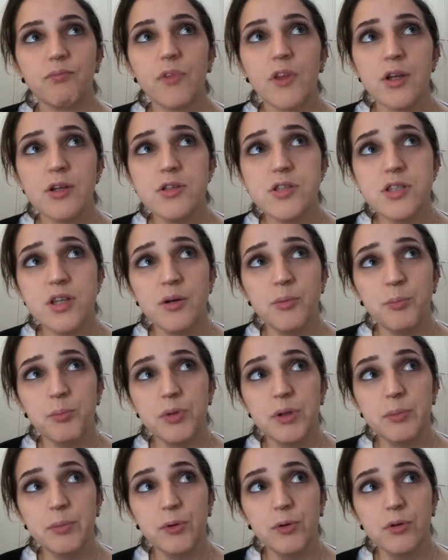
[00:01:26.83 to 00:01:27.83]
some
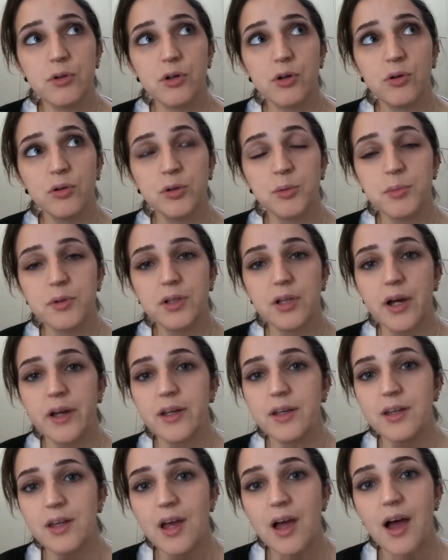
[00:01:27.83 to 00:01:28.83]
people are gonna be
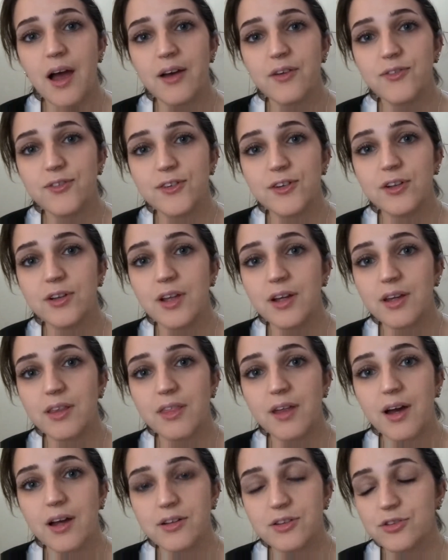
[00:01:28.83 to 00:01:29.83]
like, yeah, I feel like
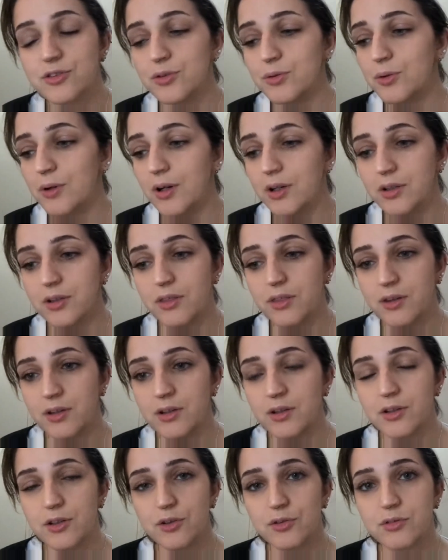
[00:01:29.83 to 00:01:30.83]
that too, I
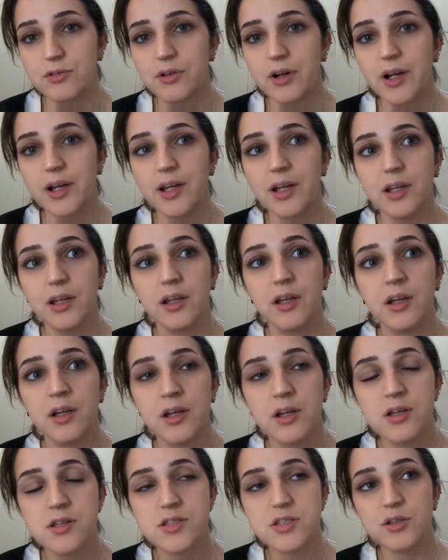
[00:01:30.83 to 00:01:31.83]
think you're right.
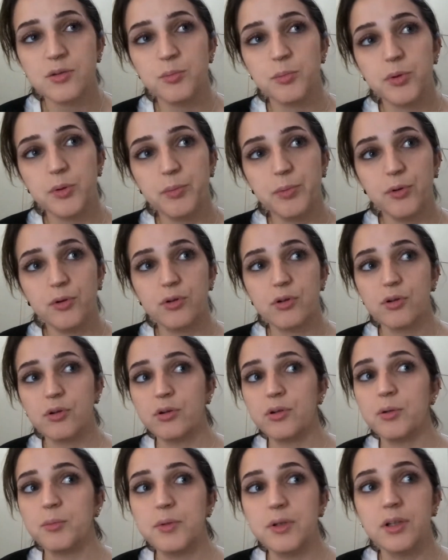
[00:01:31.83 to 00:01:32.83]
Some people are
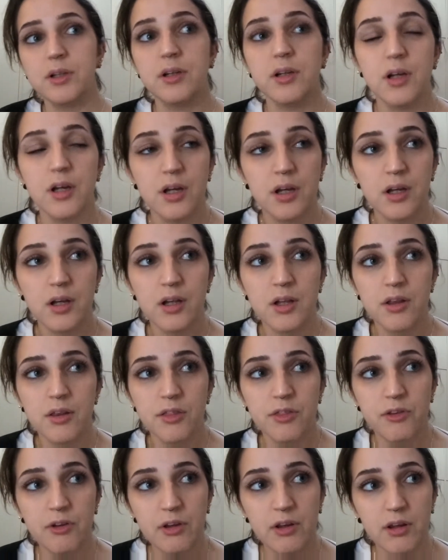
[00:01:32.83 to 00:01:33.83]
gonna be
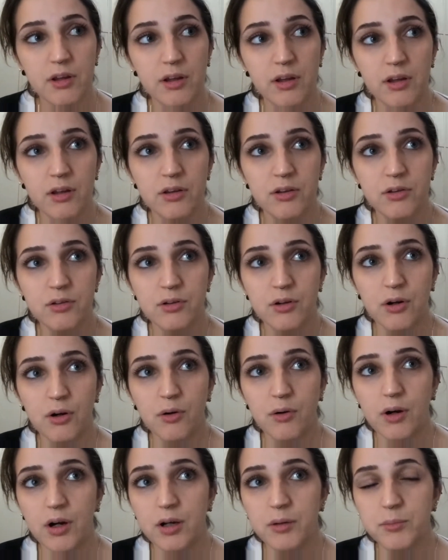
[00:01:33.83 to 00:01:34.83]
thinking, you
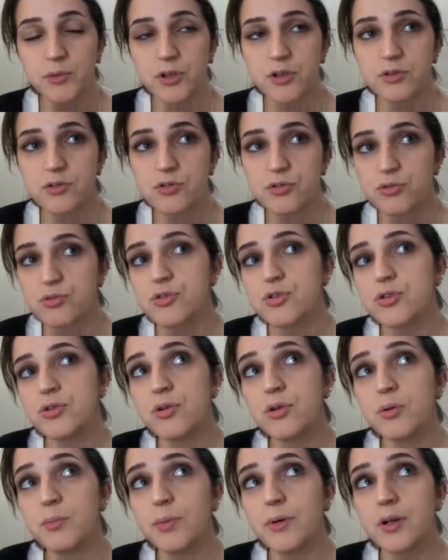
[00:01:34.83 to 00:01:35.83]
know, I'm not so
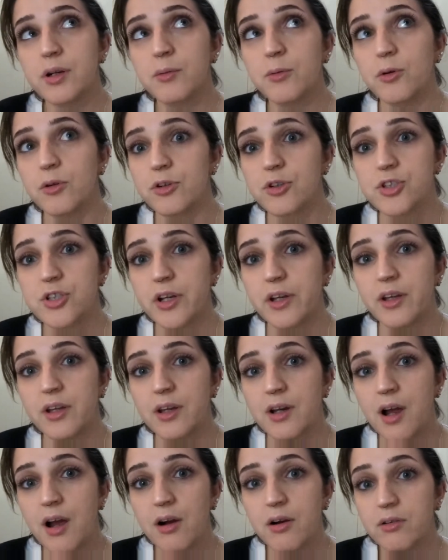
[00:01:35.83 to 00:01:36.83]
sure, but I'm gonna check it
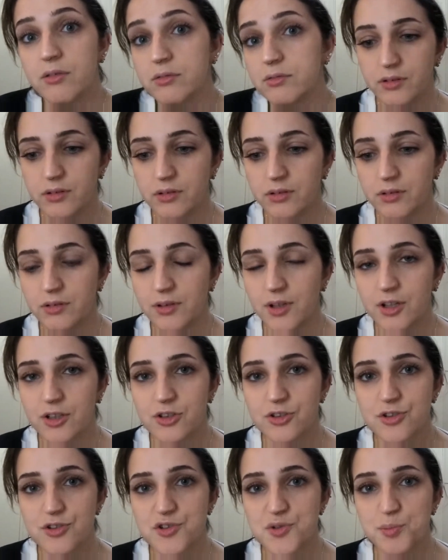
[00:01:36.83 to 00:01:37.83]
out. Not
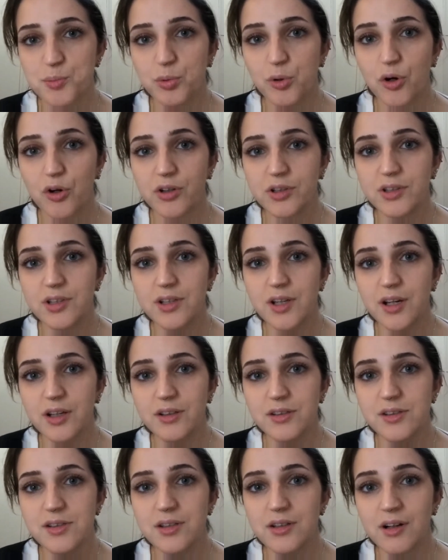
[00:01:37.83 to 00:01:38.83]
just block the
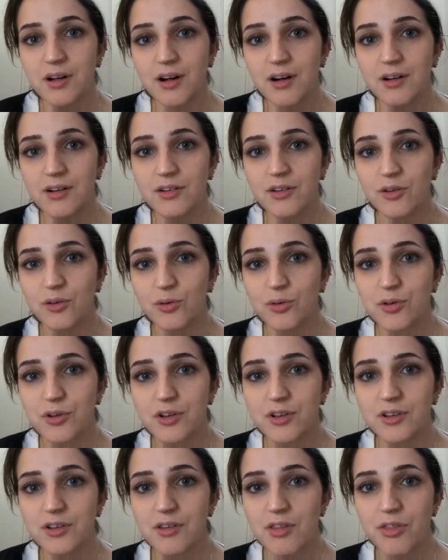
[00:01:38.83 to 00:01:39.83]
idea or
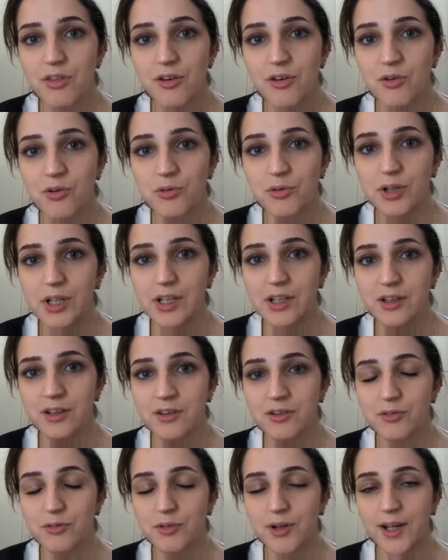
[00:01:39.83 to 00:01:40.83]
the theory
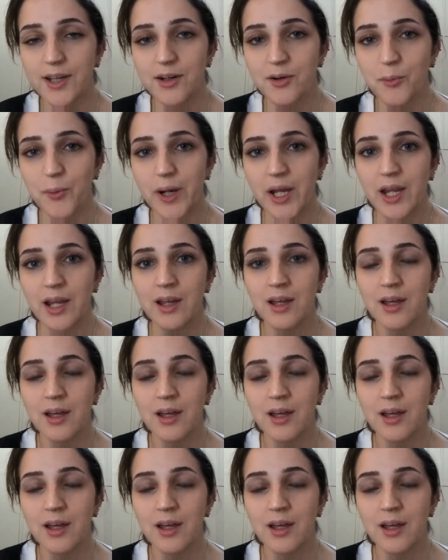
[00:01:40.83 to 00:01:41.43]
right away.